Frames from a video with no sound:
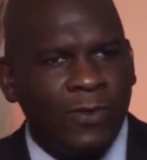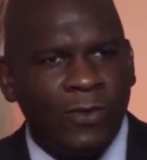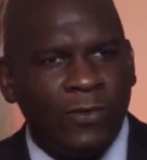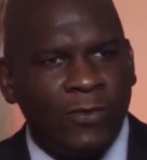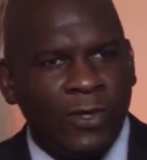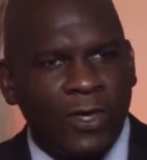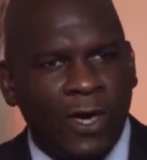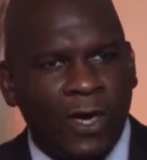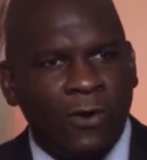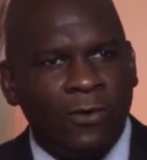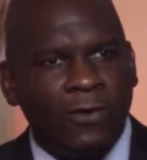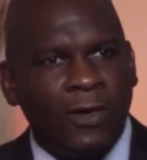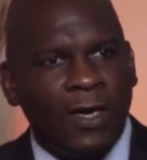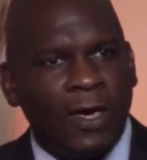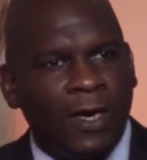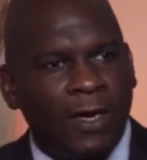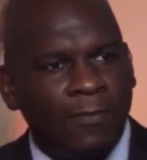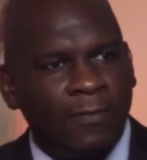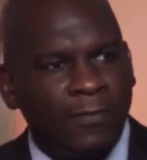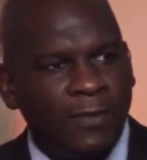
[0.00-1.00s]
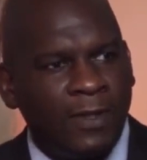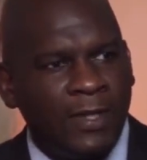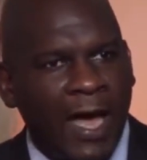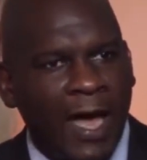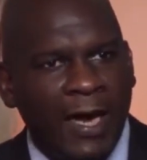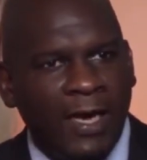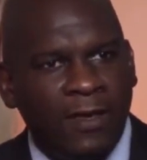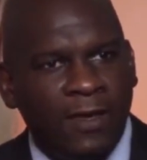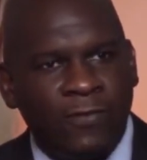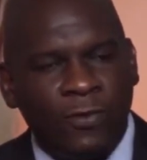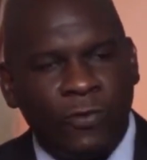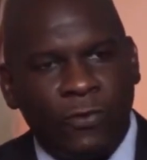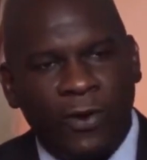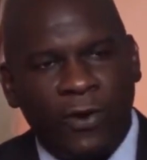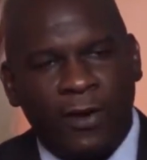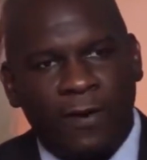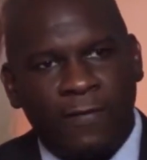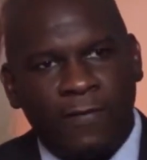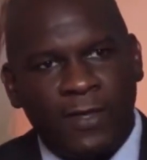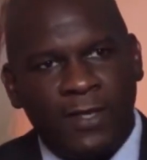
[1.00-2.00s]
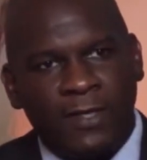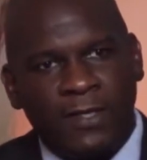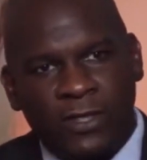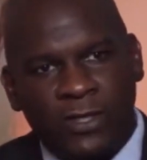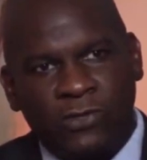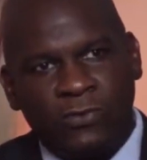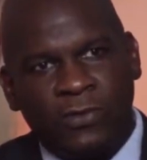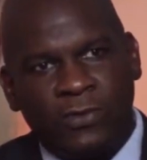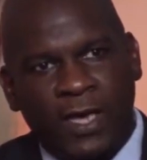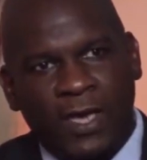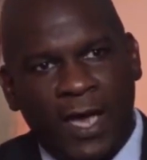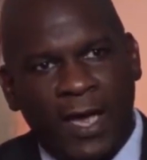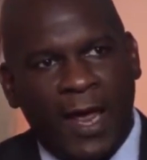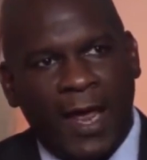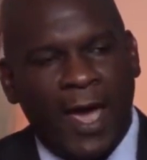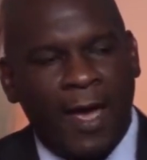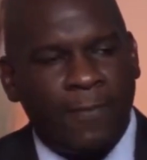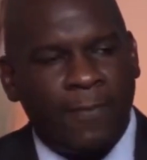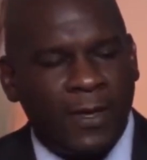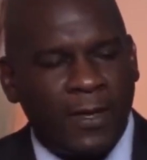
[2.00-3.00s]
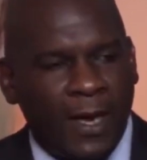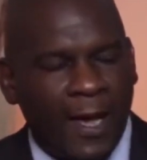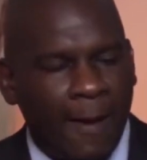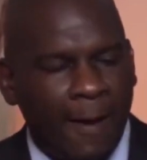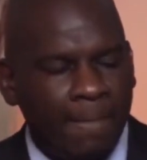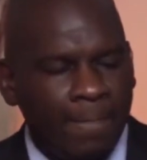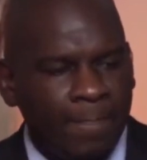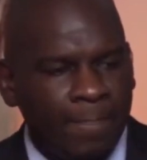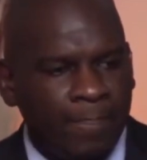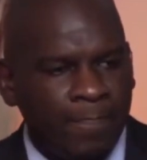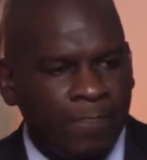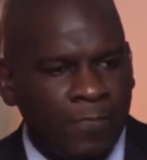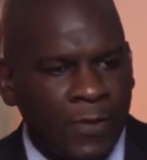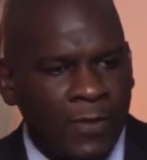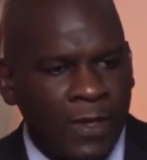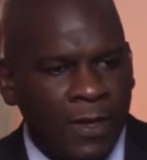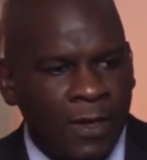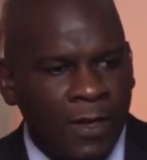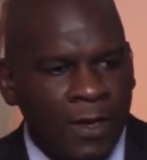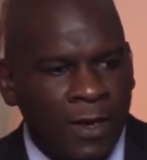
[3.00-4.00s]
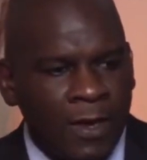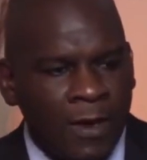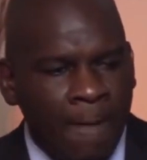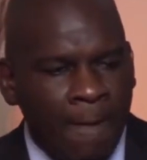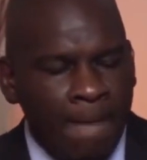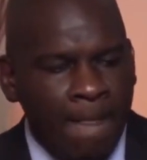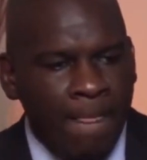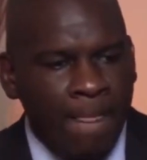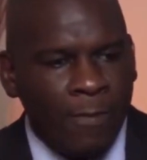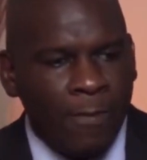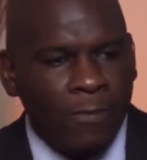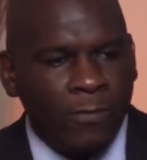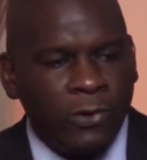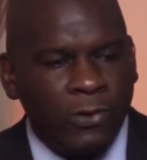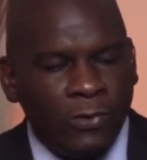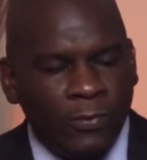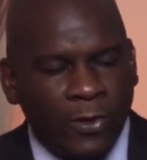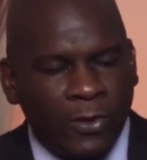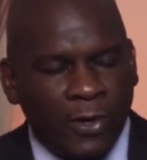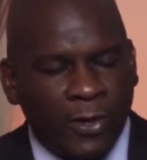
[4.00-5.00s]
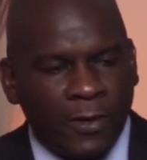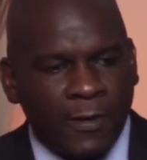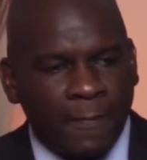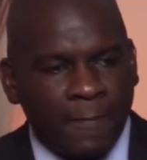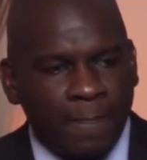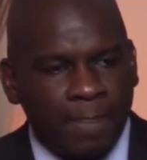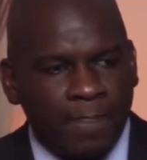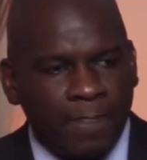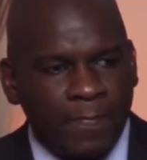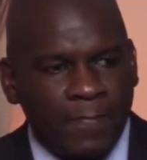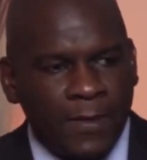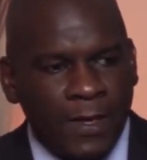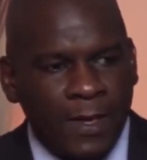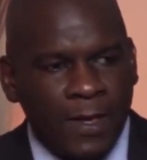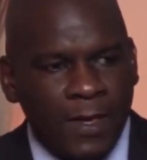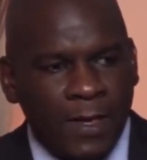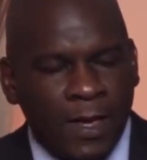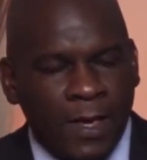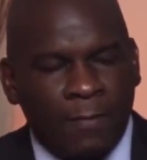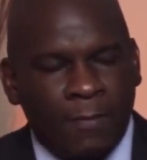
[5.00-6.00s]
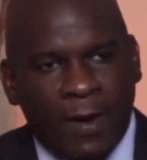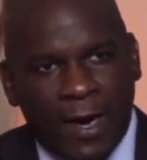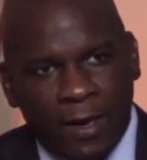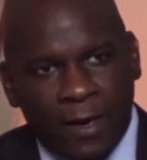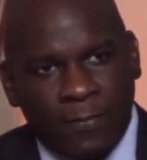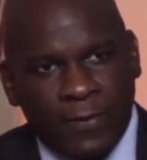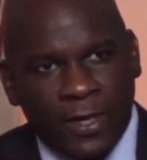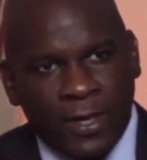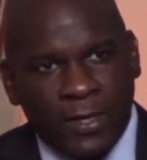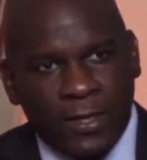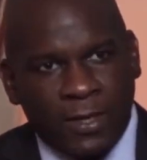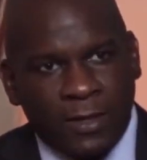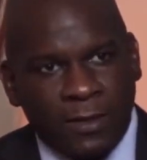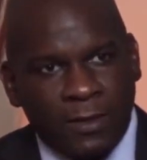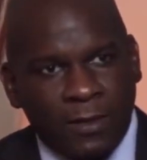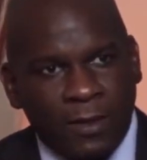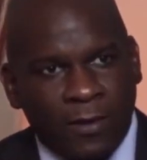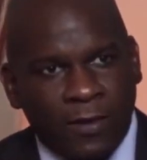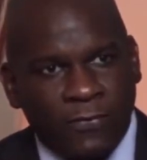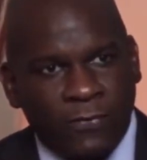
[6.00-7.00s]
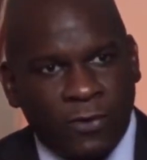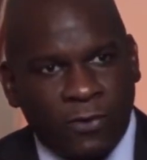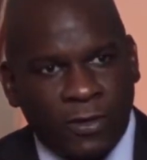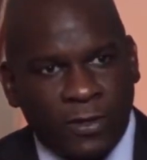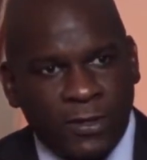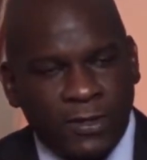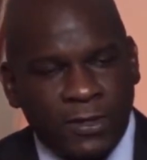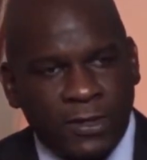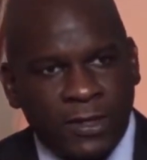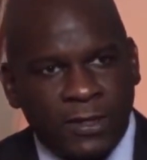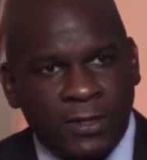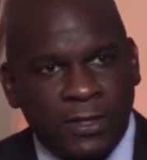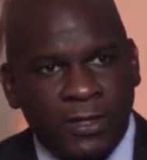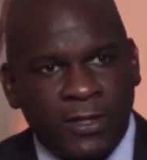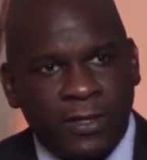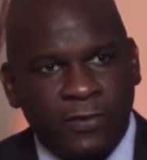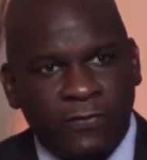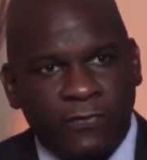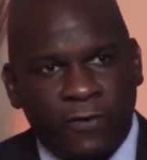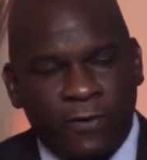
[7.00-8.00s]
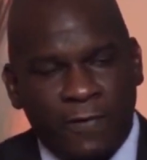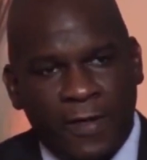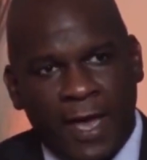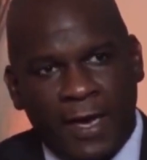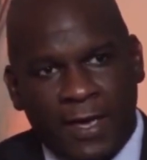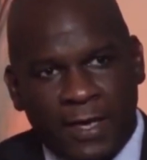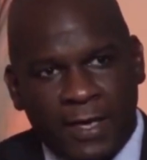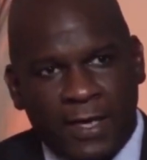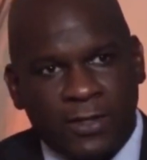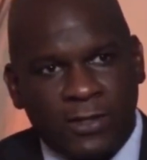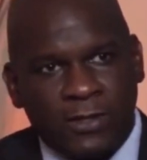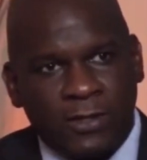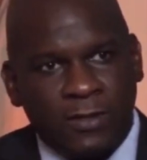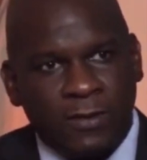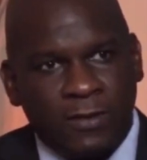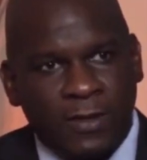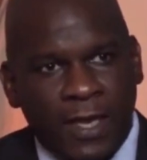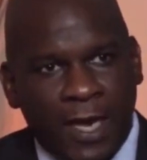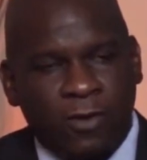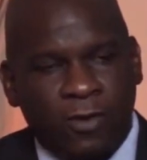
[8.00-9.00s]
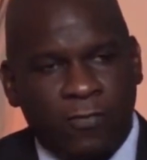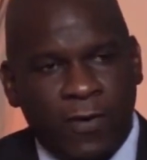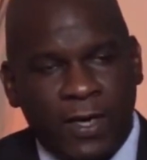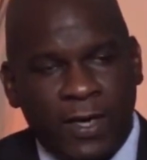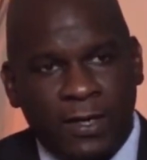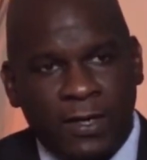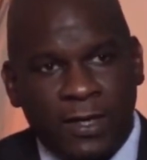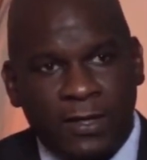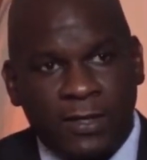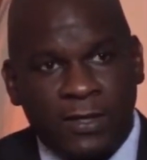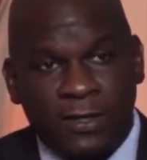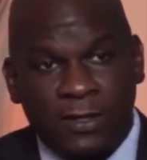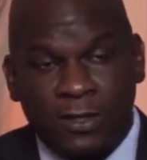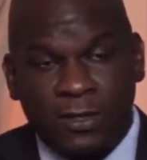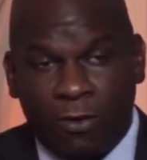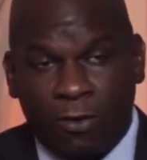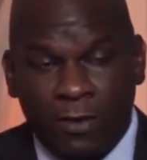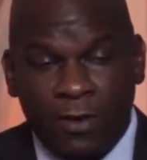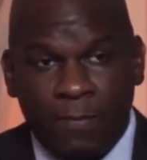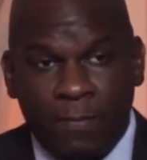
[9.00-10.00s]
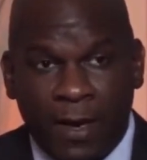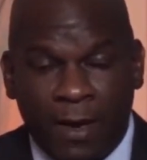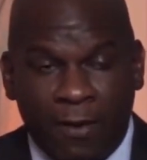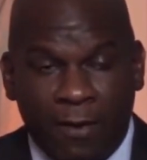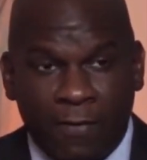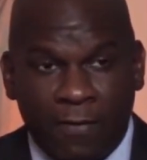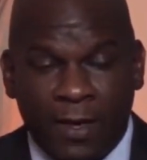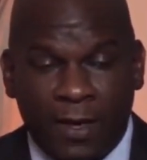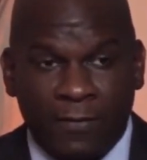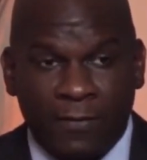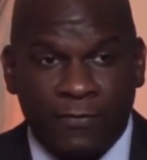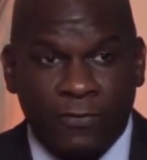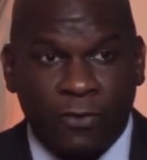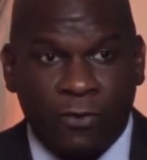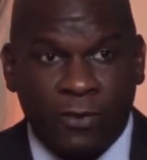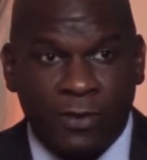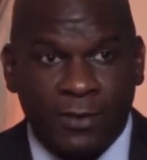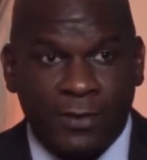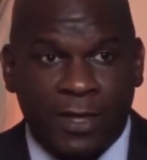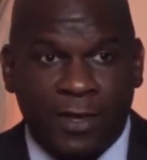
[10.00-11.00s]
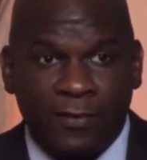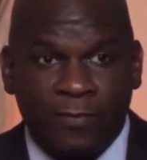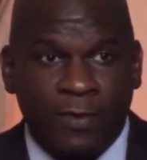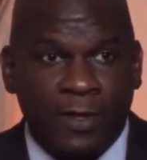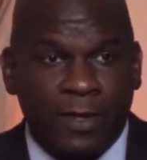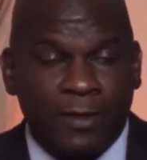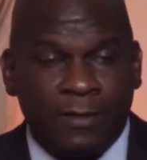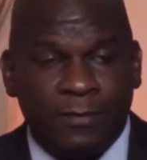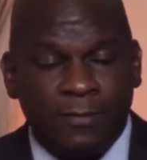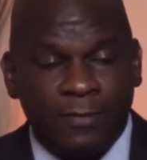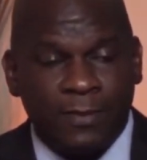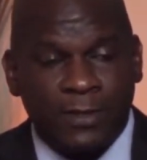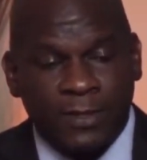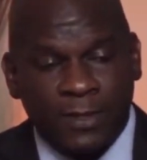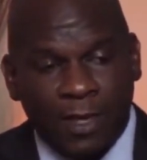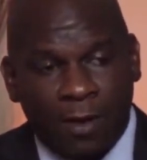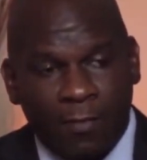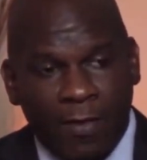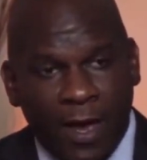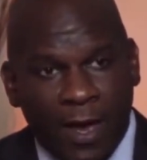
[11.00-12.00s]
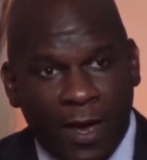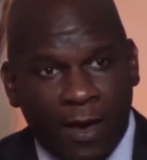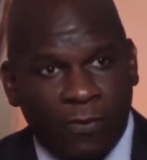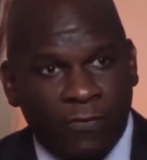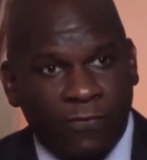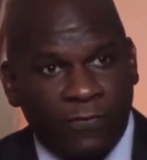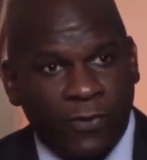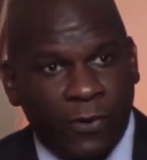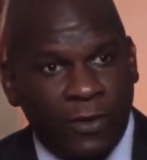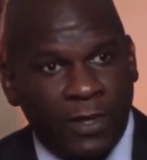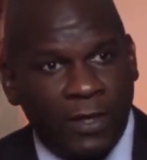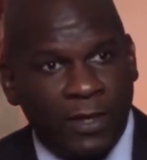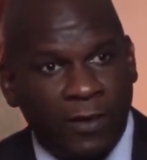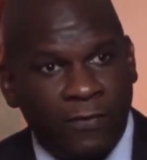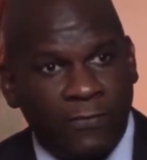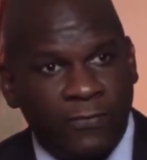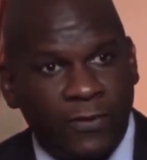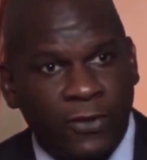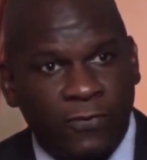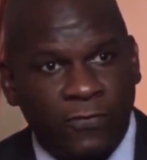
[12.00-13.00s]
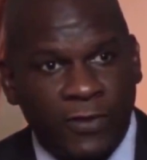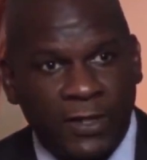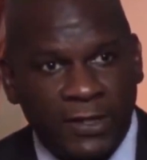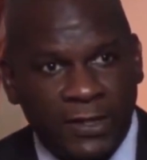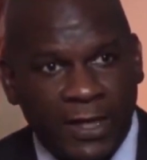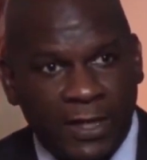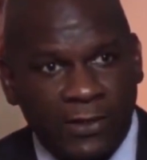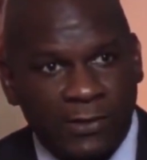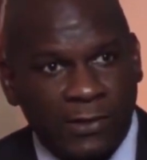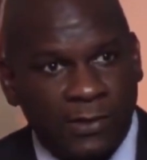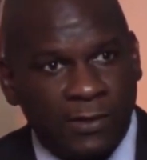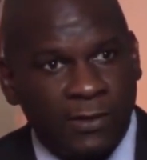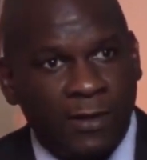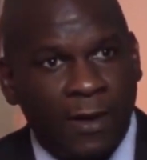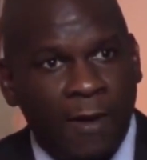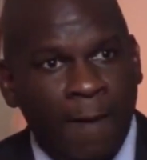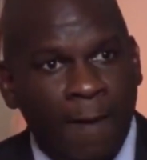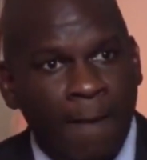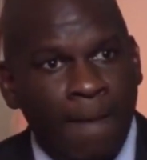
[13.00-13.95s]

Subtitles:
Not even where these issues had happened at. Bloomberg, in my opinion, of course, is looking for that niche, that great niche. He's the only mayor that, of course, have been somehow voted in for 3 sessions.